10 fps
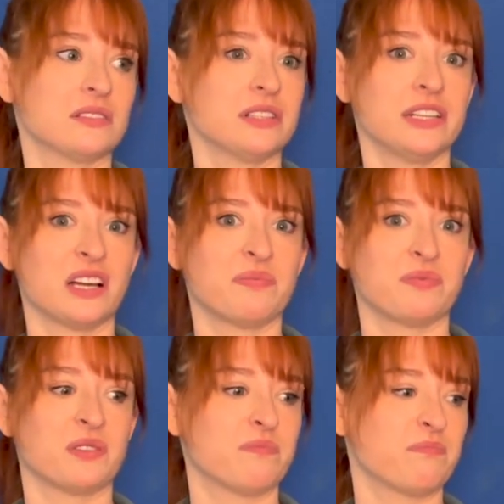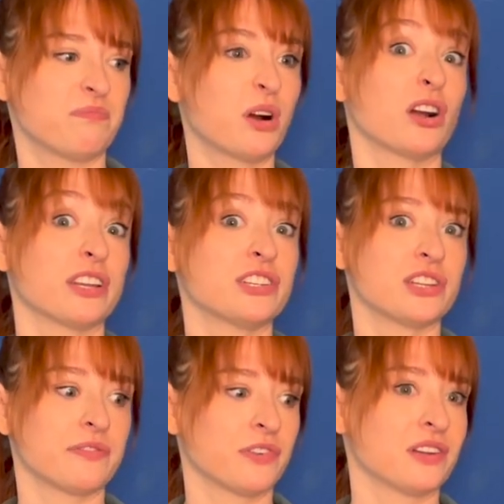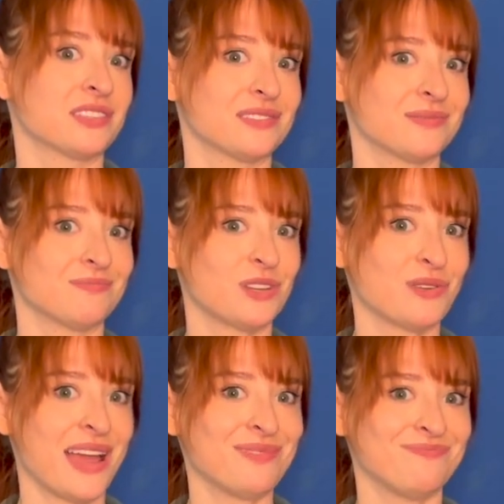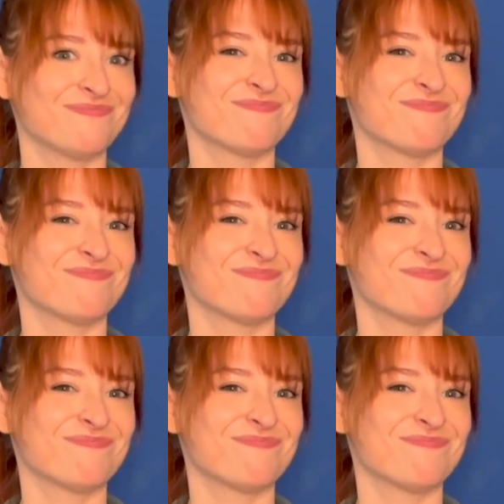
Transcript: Clean up the party shit first, okay?